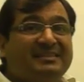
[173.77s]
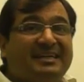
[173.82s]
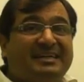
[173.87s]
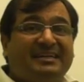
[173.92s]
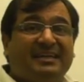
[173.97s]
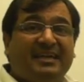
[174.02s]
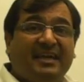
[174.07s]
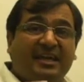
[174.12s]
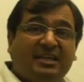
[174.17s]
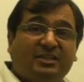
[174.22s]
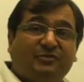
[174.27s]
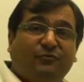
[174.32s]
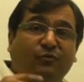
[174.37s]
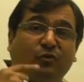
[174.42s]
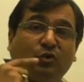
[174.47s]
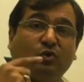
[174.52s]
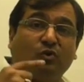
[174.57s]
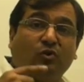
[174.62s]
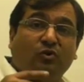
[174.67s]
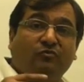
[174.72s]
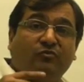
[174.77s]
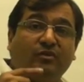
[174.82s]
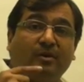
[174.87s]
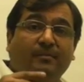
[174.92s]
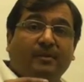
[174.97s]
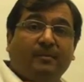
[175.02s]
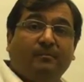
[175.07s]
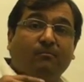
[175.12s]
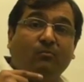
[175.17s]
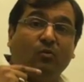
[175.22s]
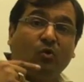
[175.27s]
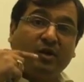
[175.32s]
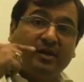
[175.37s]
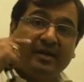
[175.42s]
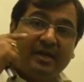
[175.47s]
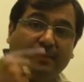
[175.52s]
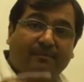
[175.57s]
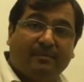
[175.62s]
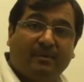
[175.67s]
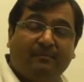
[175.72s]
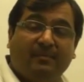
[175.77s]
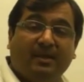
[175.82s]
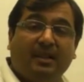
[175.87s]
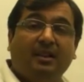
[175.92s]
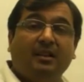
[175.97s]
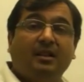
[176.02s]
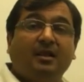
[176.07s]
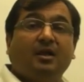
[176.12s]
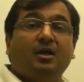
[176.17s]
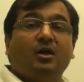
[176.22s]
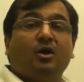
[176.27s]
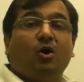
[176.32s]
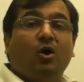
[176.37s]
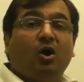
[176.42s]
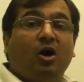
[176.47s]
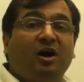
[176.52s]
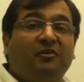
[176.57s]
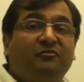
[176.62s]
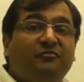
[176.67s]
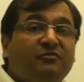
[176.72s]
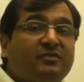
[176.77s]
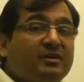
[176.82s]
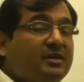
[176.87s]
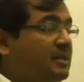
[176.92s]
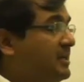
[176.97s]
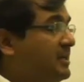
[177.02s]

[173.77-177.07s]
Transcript: that each photon will be more capable of